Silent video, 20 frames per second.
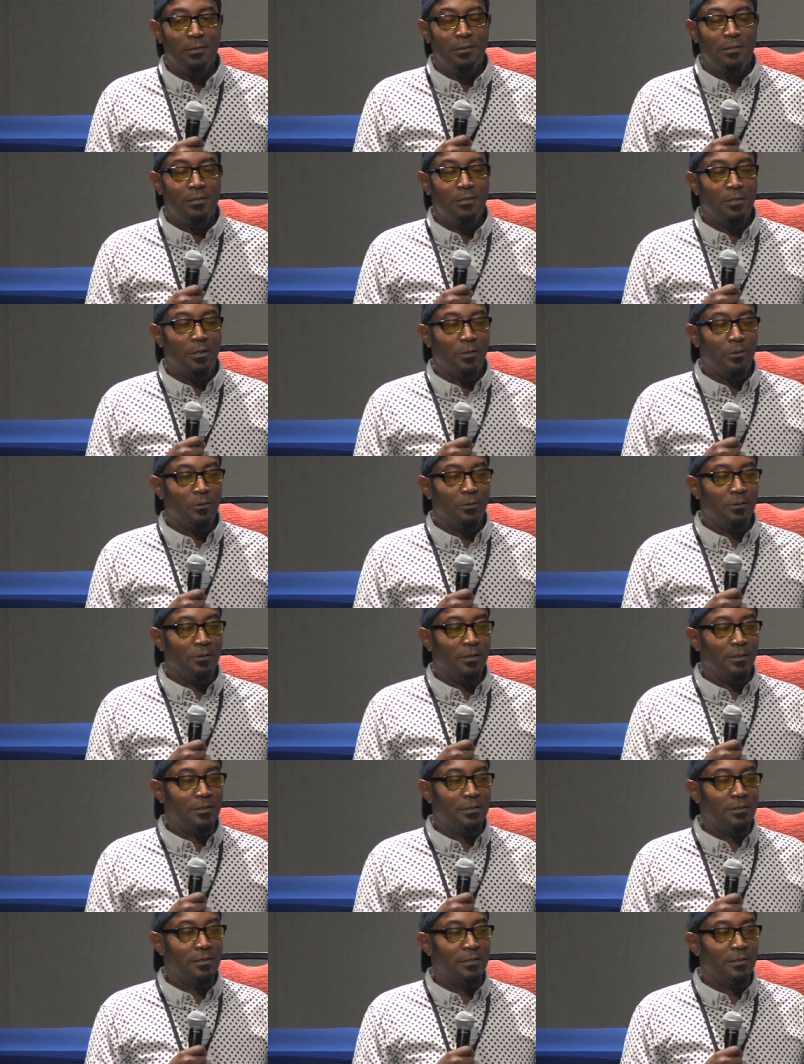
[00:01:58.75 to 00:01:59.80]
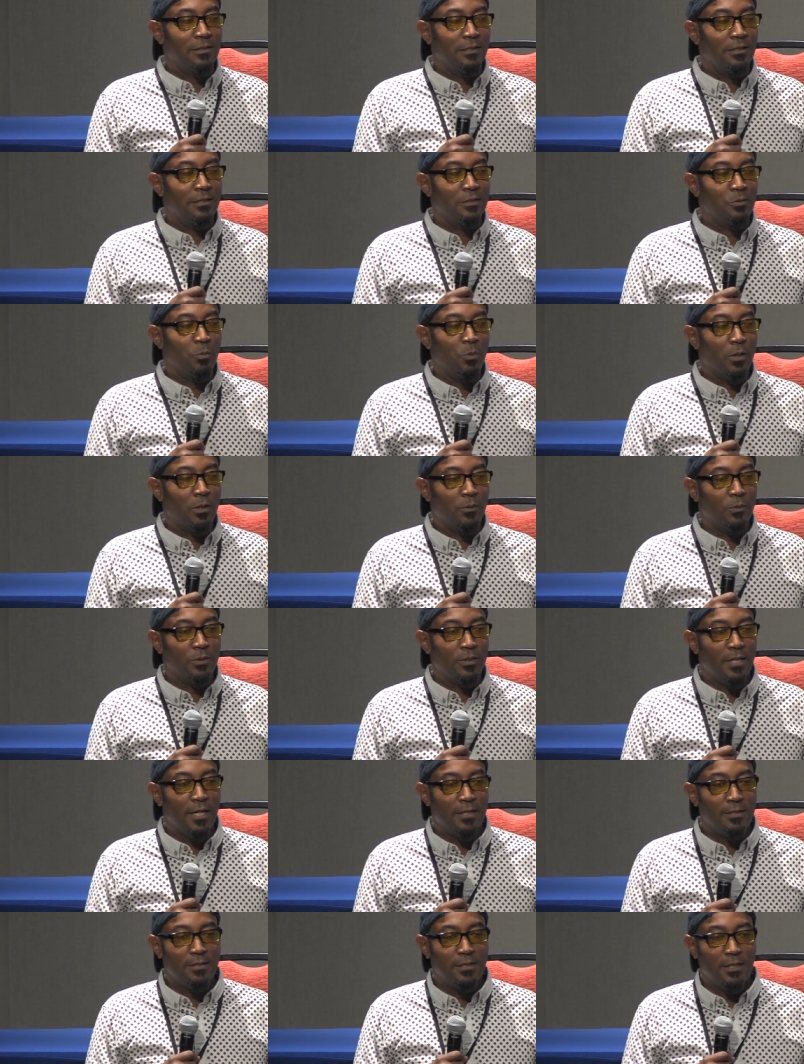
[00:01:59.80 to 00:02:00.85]
So let's work with
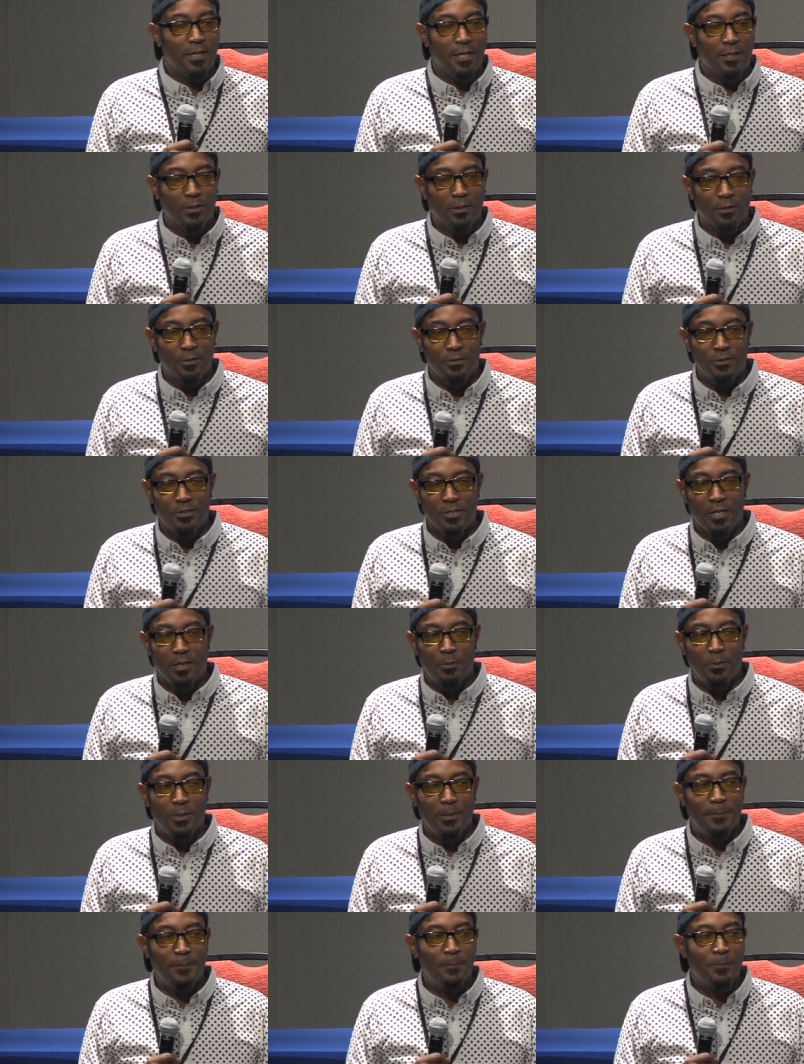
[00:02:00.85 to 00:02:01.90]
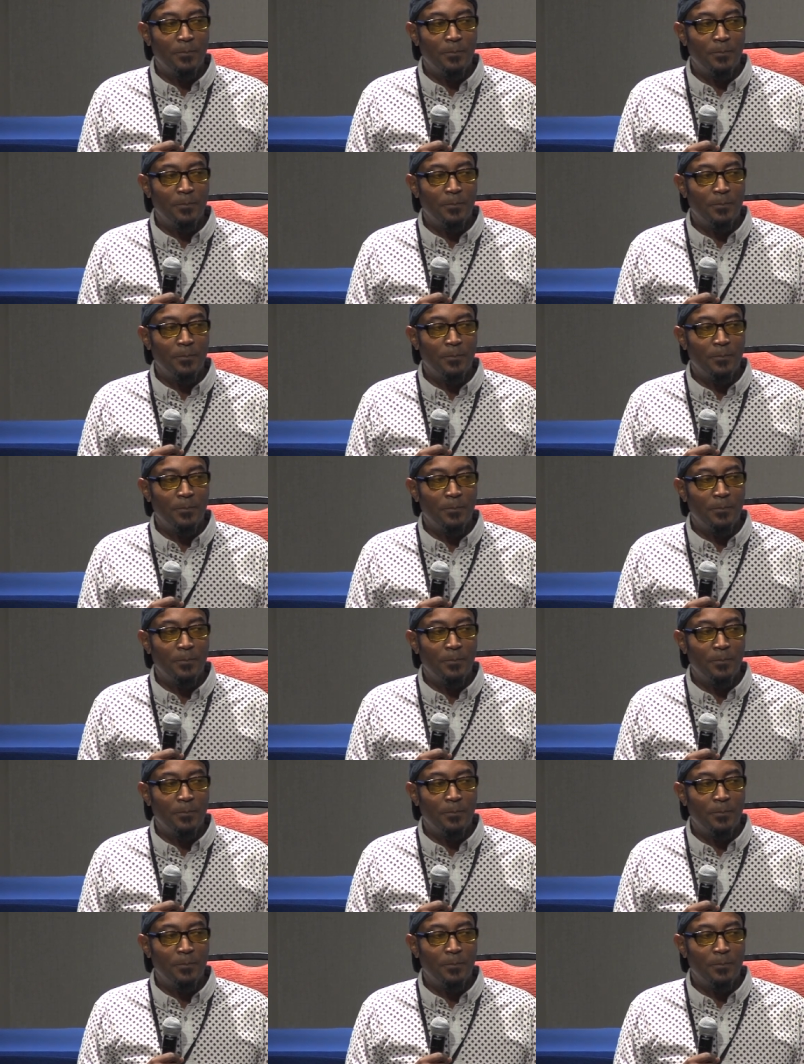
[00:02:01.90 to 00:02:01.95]
that together, shall we?